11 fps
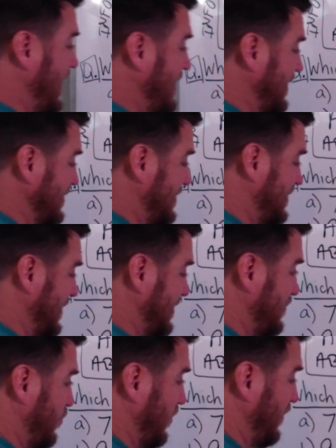eight is
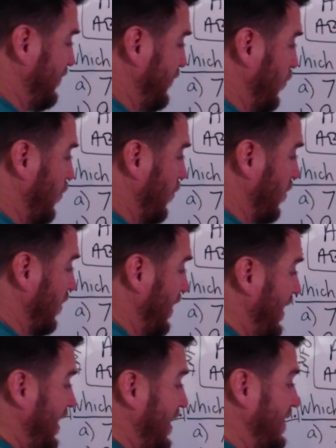six point four.
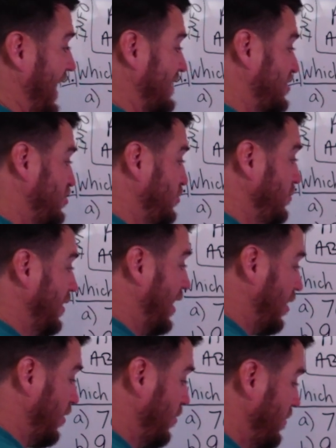That's too
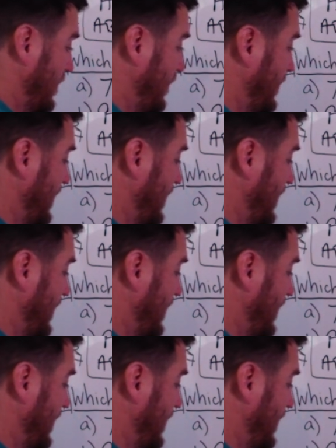low.